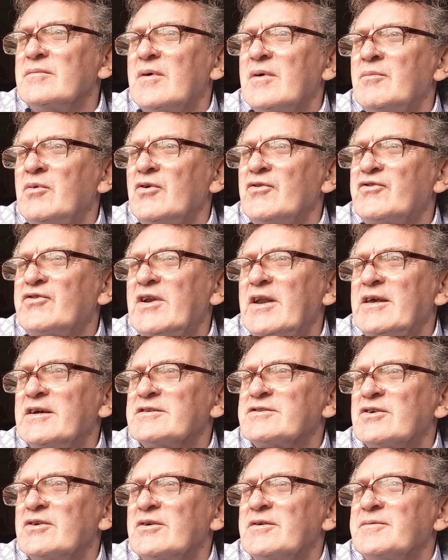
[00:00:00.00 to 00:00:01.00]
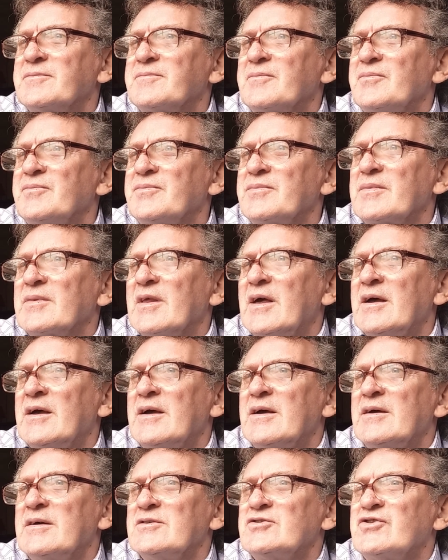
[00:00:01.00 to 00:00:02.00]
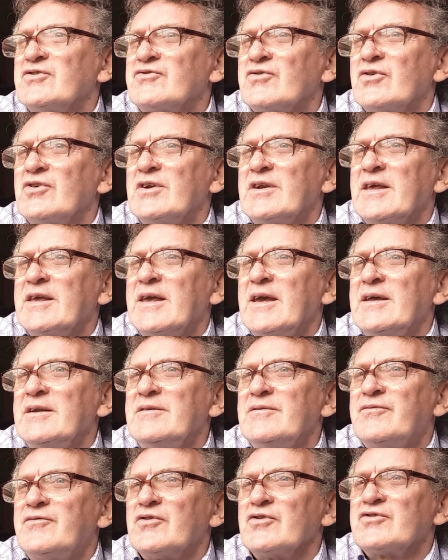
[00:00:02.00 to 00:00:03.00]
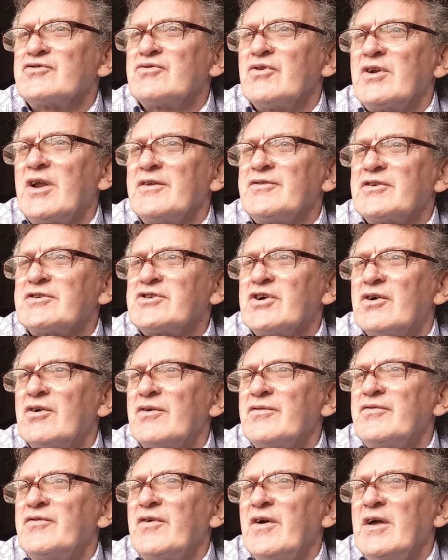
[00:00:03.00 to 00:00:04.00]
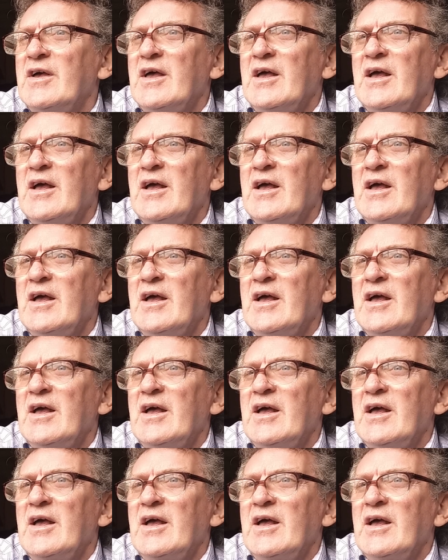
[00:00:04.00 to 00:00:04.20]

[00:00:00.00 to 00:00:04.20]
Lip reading: a month later, she's running again. First run on the turf.